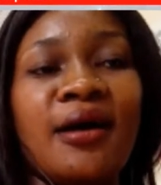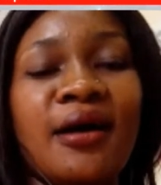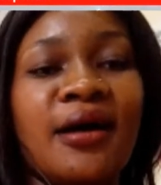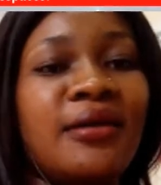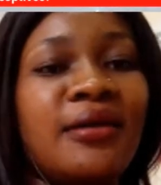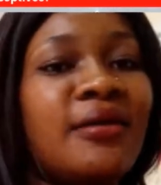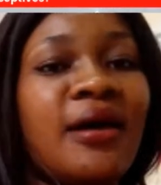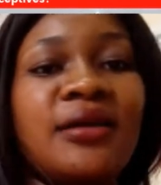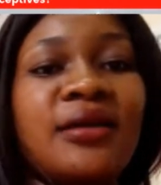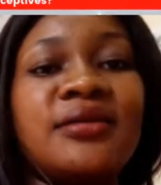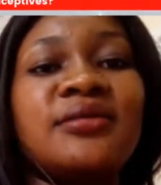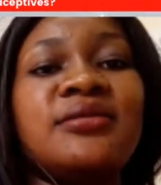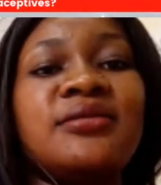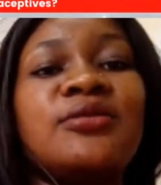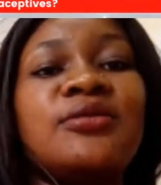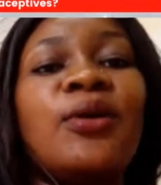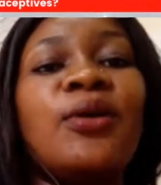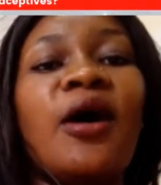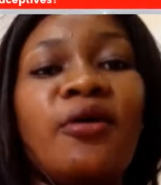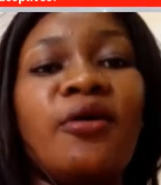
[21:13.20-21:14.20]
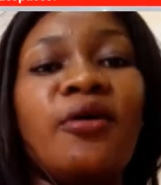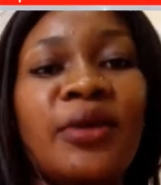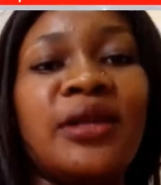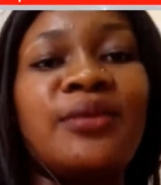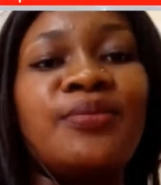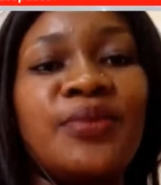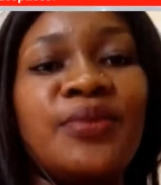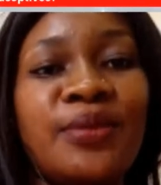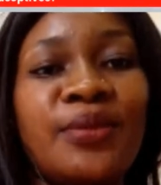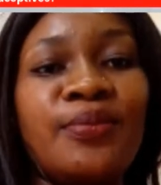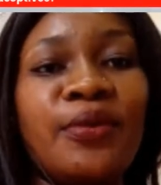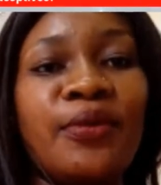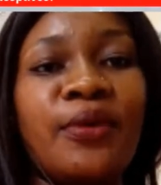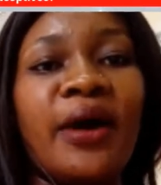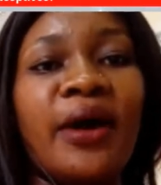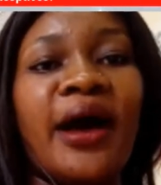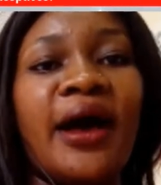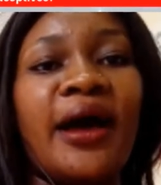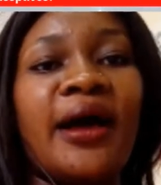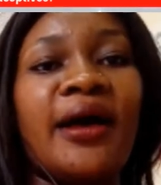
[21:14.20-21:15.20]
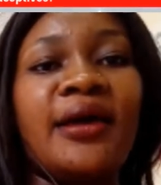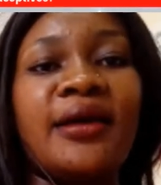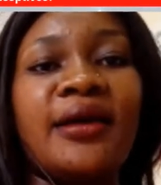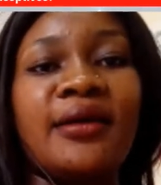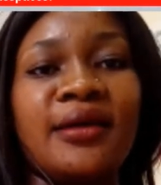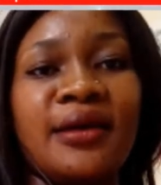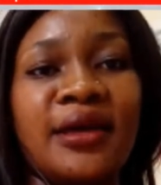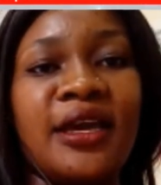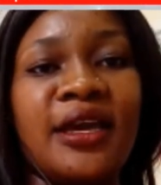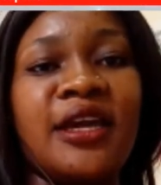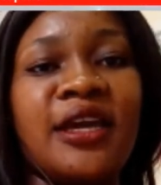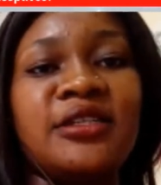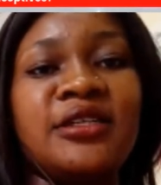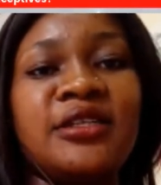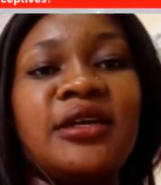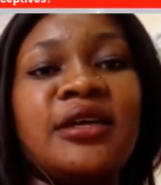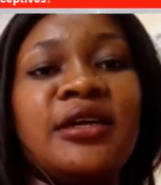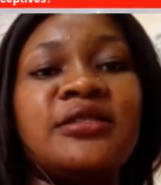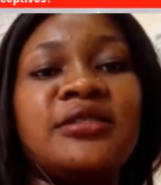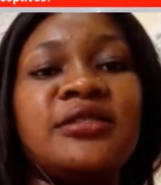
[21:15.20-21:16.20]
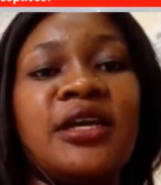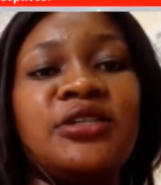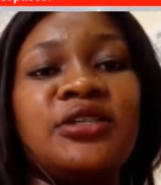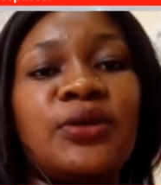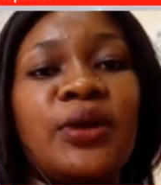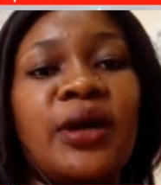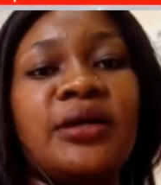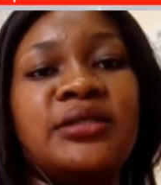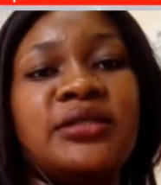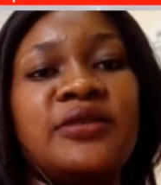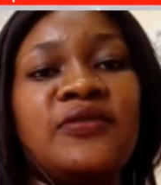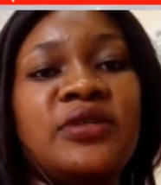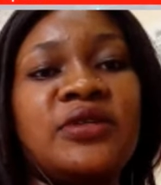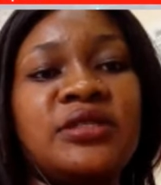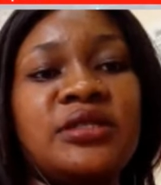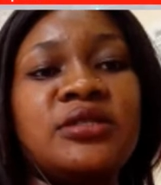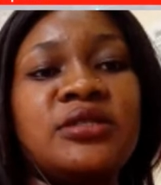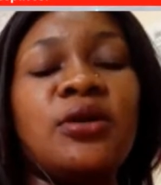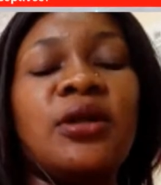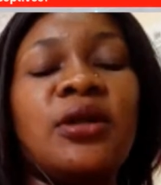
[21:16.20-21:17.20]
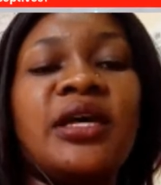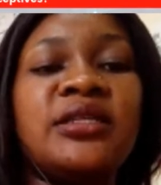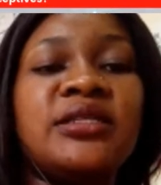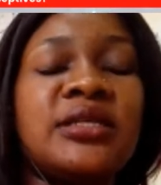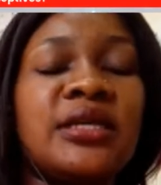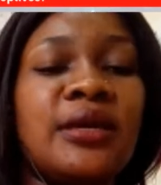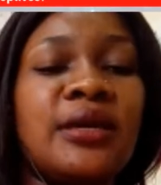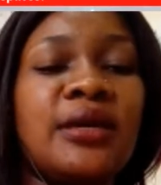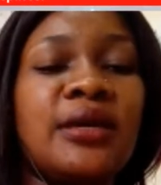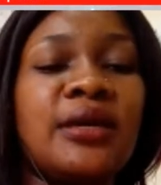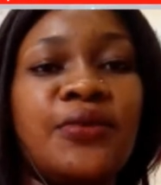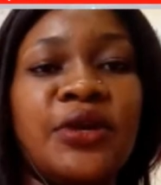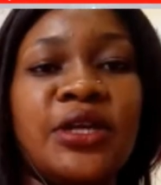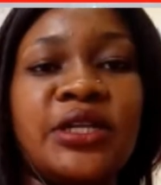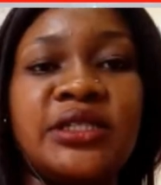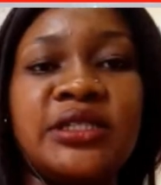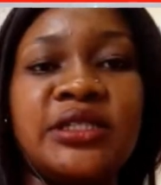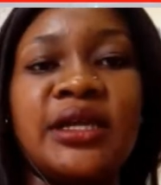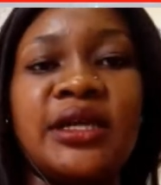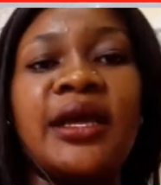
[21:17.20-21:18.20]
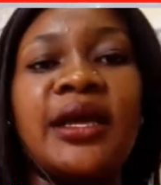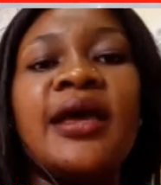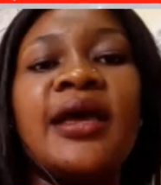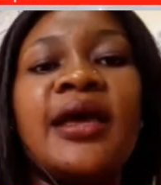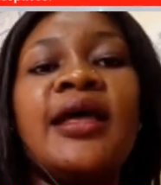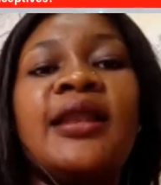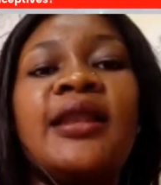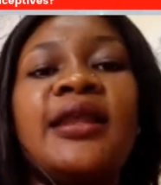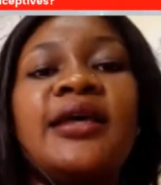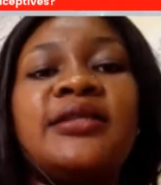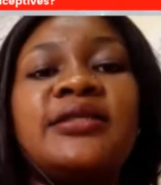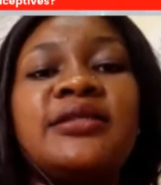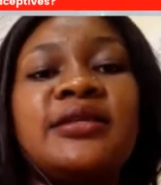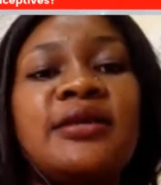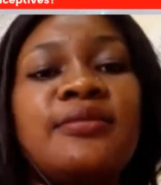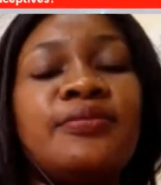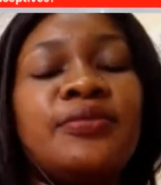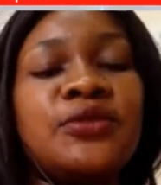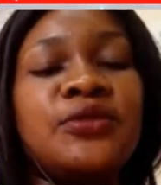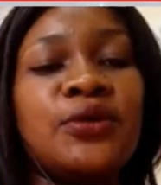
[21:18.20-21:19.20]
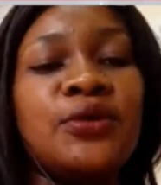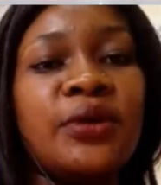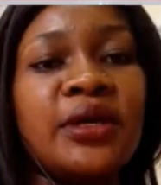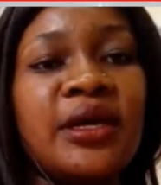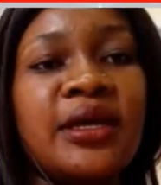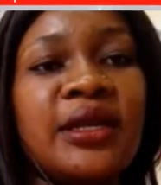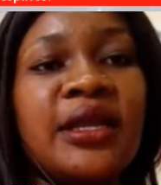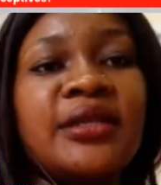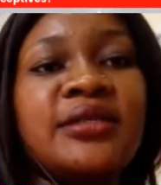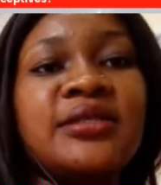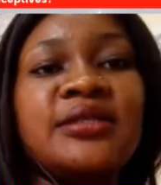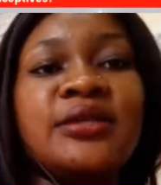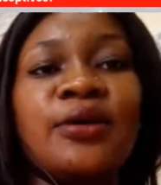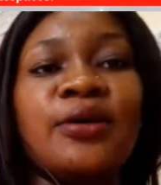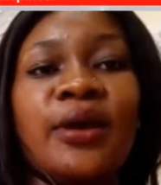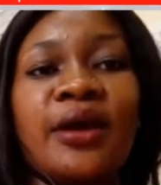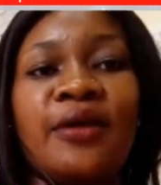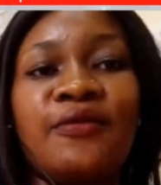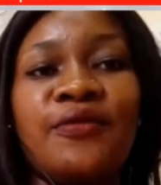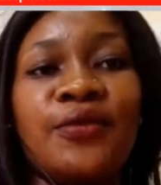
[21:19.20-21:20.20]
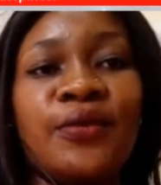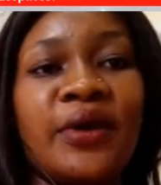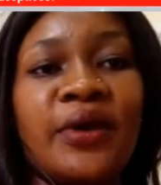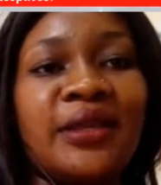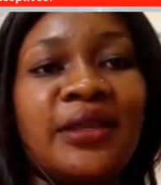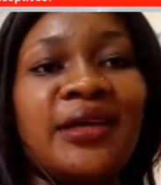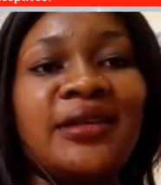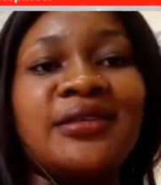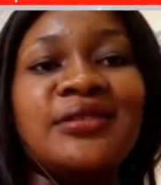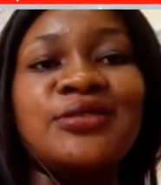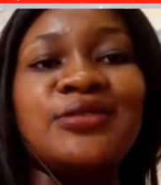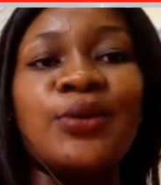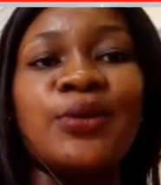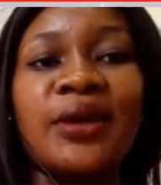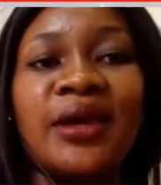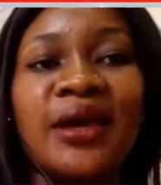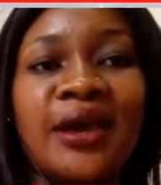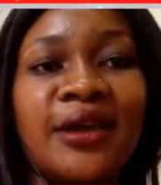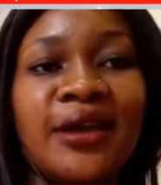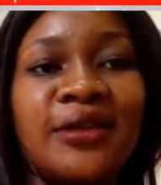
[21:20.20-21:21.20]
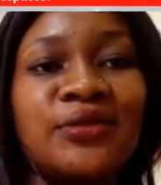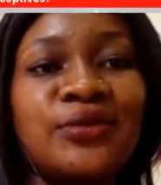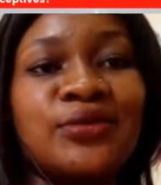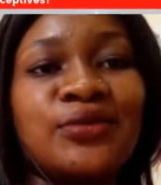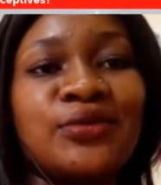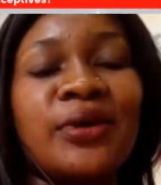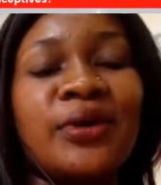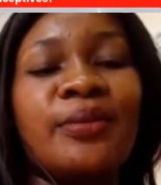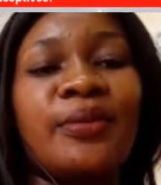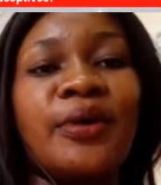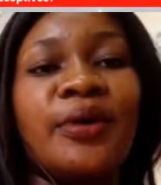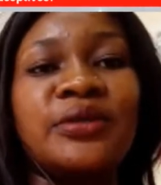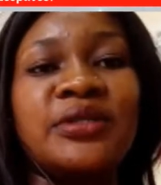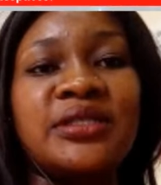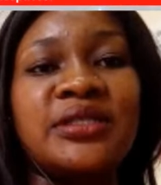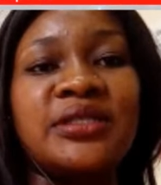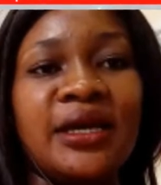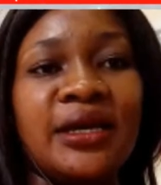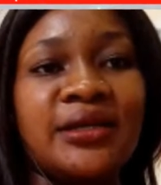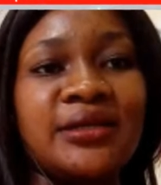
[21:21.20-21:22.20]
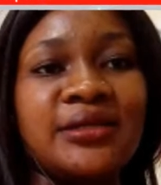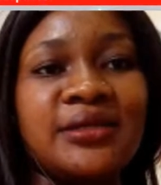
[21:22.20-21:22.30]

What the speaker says: as to how many people are engaging in sexual activities. So let's keep preaching, let's keep talking, let's tell everyone that it's okay to talk about sex.